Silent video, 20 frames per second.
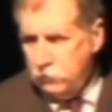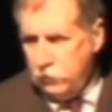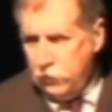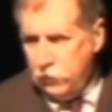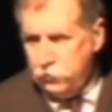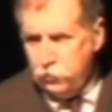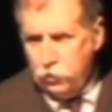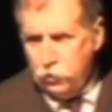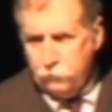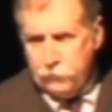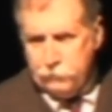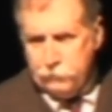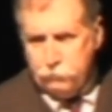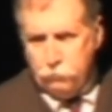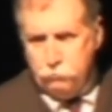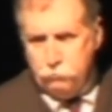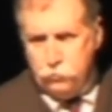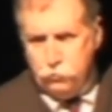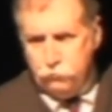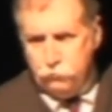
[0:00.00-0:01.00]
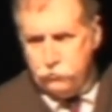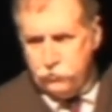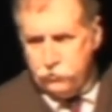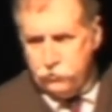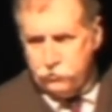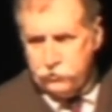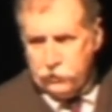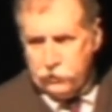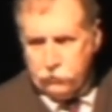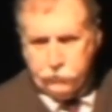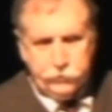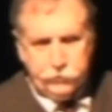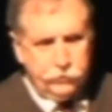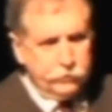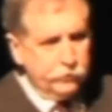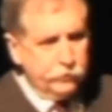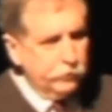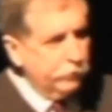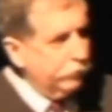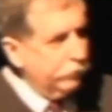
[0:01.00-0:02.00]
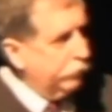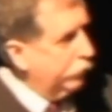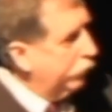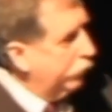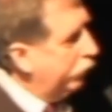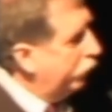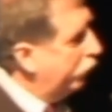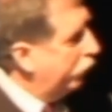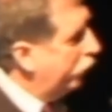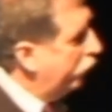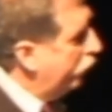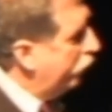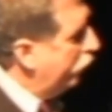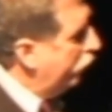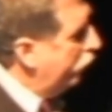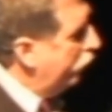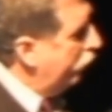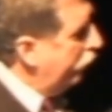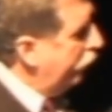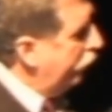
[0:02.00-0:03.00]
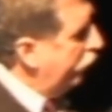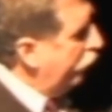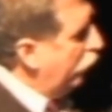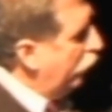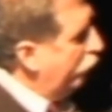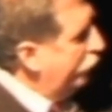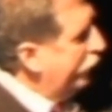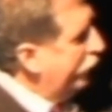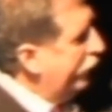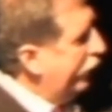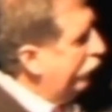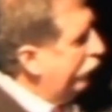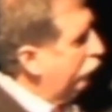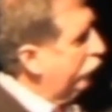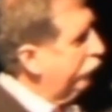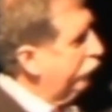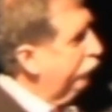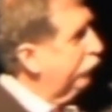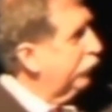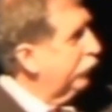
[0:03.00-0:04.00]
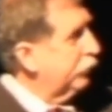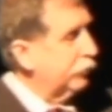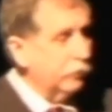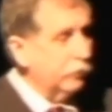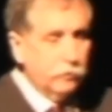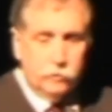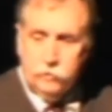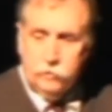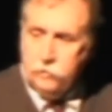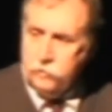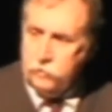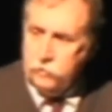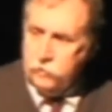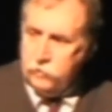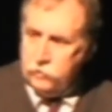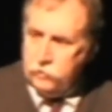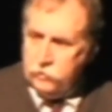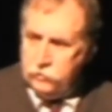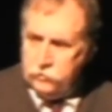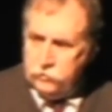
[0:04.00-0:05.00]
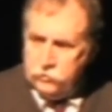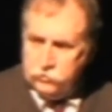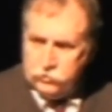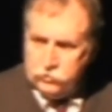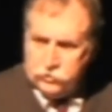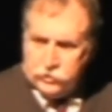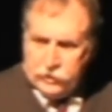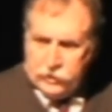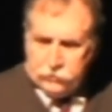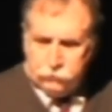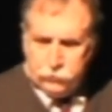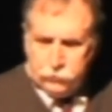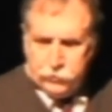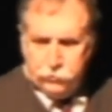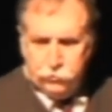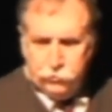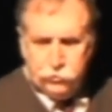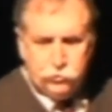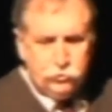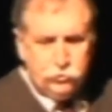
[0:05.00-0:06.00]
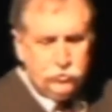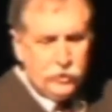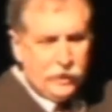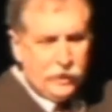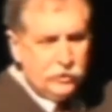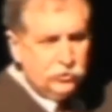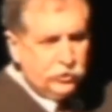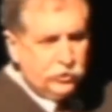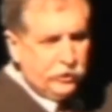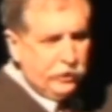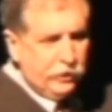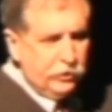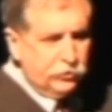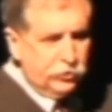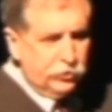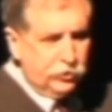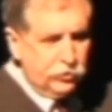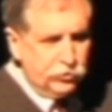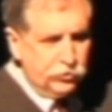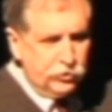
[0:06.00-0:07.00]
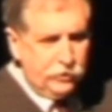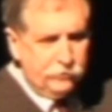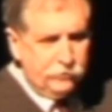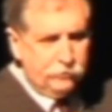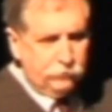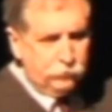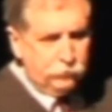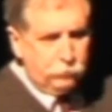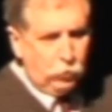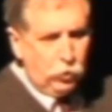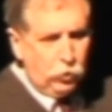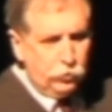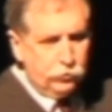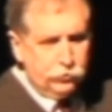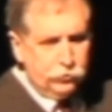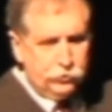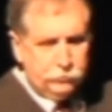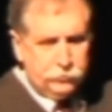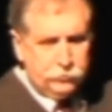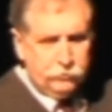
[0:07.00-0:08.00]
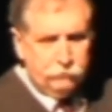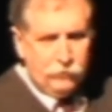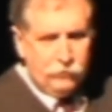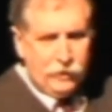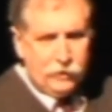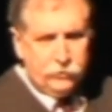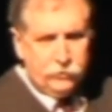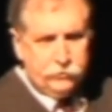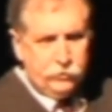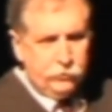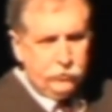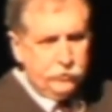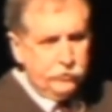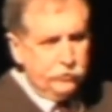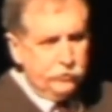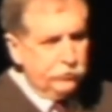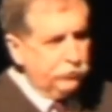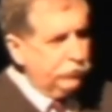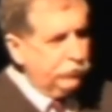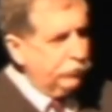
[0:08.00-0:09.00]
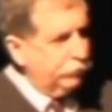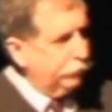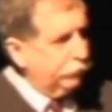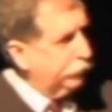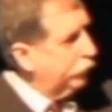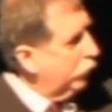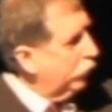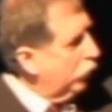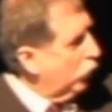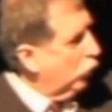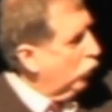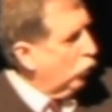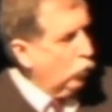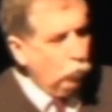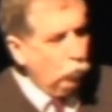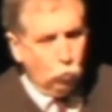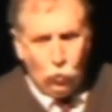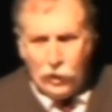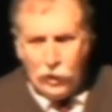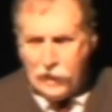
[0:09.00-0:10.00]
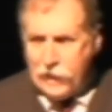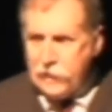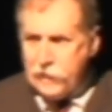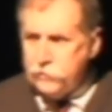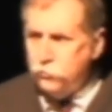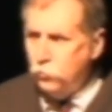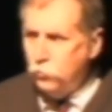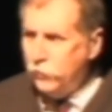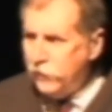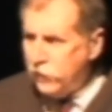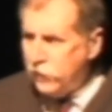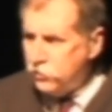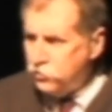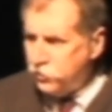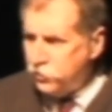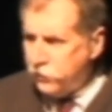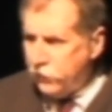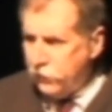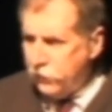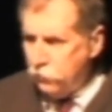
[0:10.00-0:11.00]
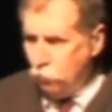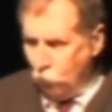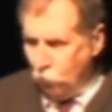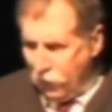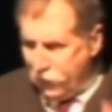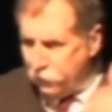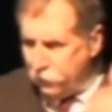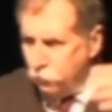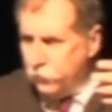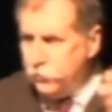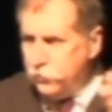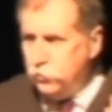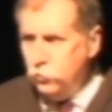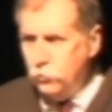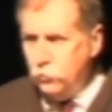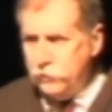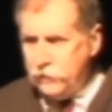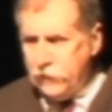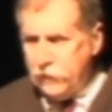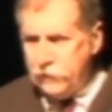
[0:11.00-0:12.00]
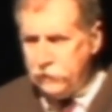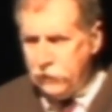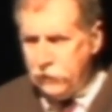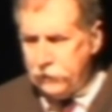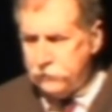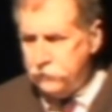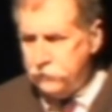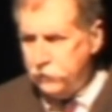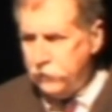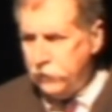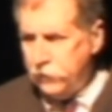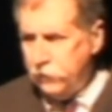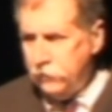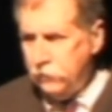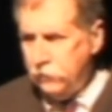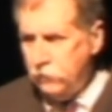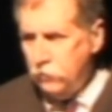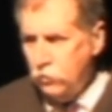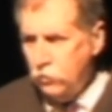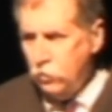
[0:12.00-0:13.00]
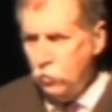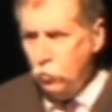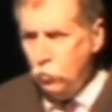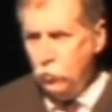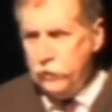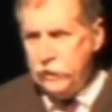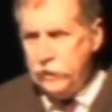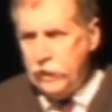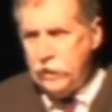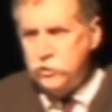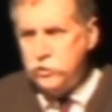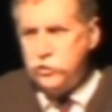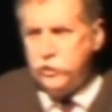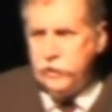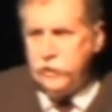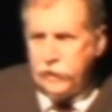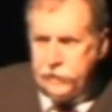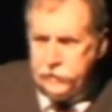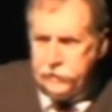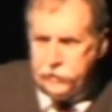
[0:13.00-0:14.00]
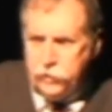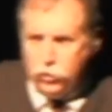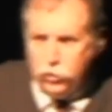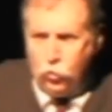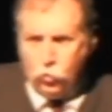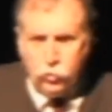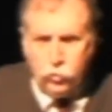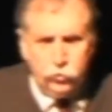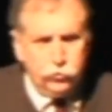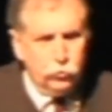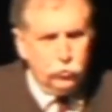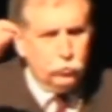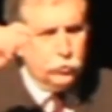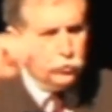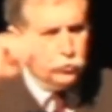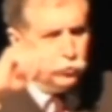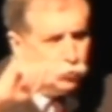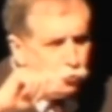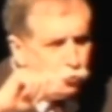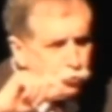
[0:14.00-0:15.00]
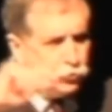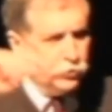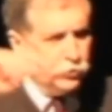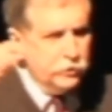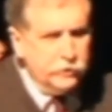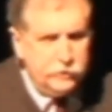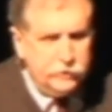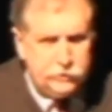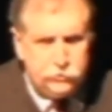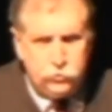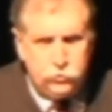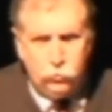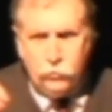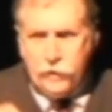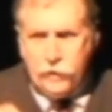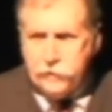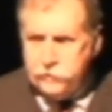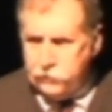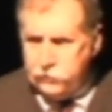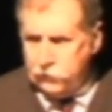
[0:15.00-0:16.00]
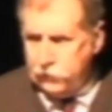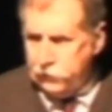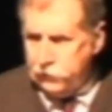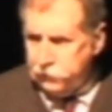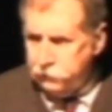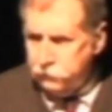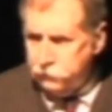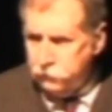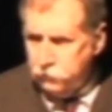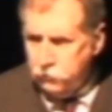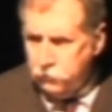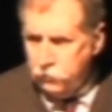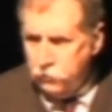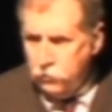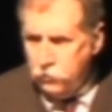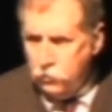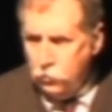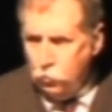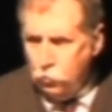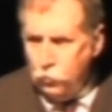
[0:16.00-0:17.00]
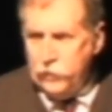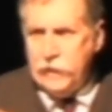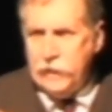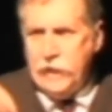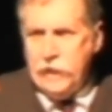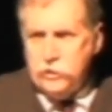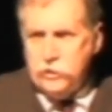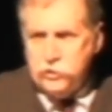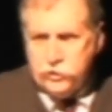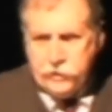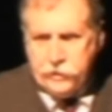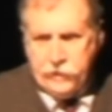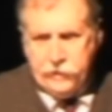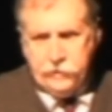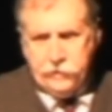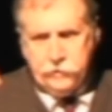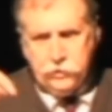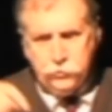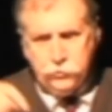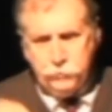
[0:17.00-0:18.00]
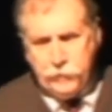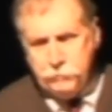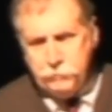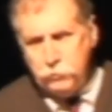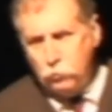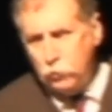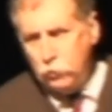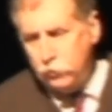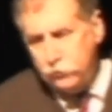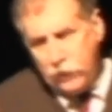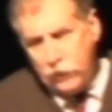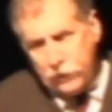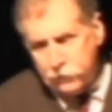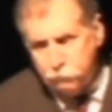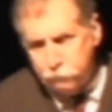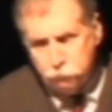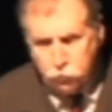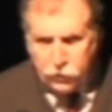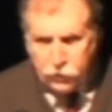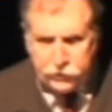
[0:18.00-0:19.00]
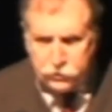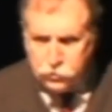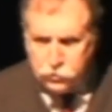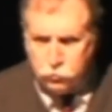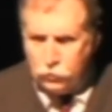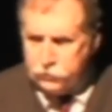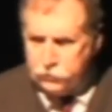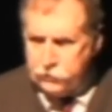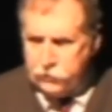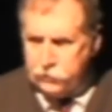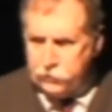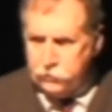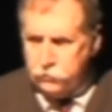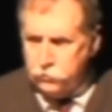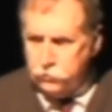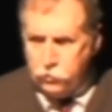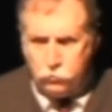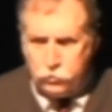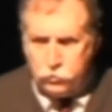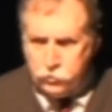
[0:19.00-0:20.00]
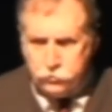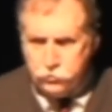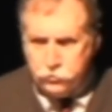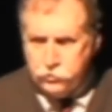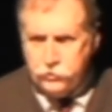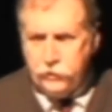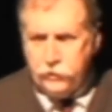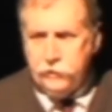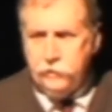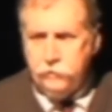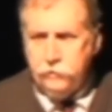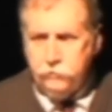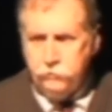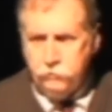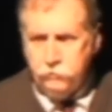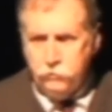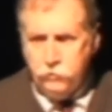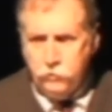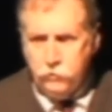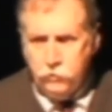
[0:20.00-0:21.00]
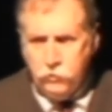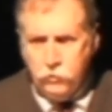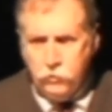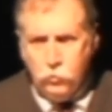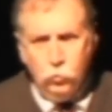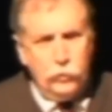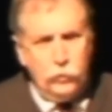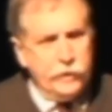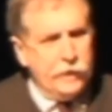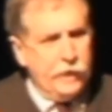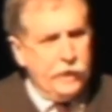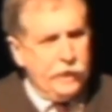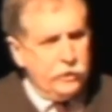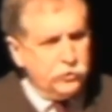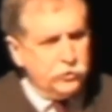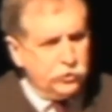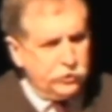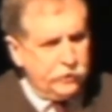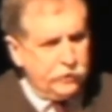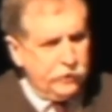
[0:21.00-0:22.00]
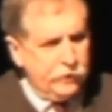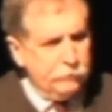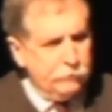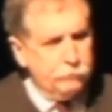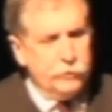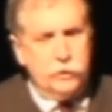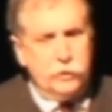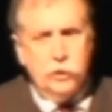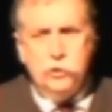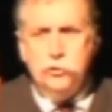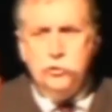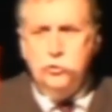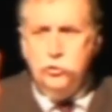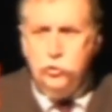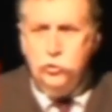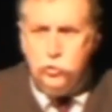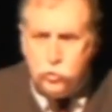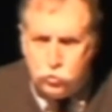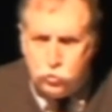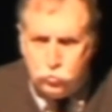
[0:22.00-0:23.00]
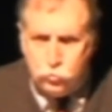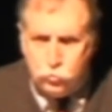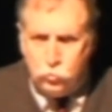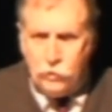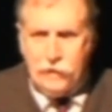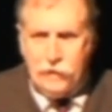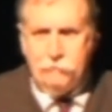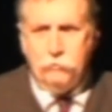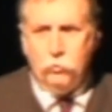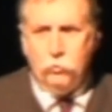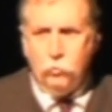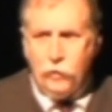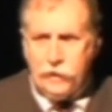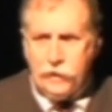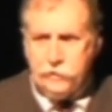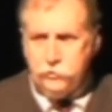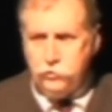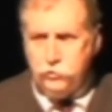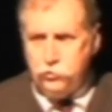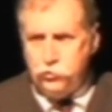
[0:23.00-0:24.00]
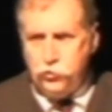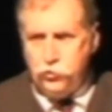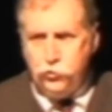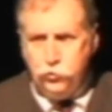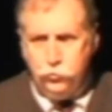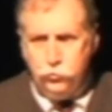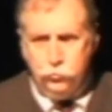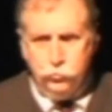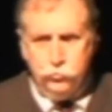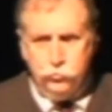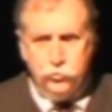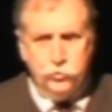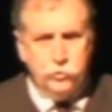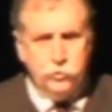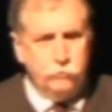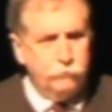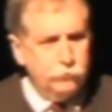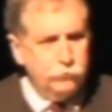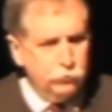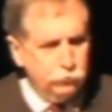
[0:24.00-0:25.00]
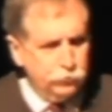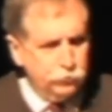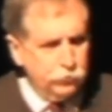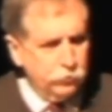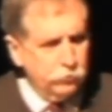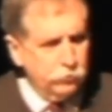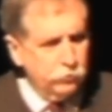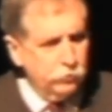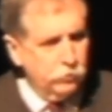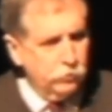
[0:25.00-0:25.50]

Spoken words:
And young people moved to this area again. It all began with a vision. Successful communities use education, incentives, partnerships, and voluntary initiatives. Why do we educate? Why do we do a day like today? We educate in order to reduce the need to regulate. We educate because people will not embrace what they don't understand. We educate because you have a right to choose the future.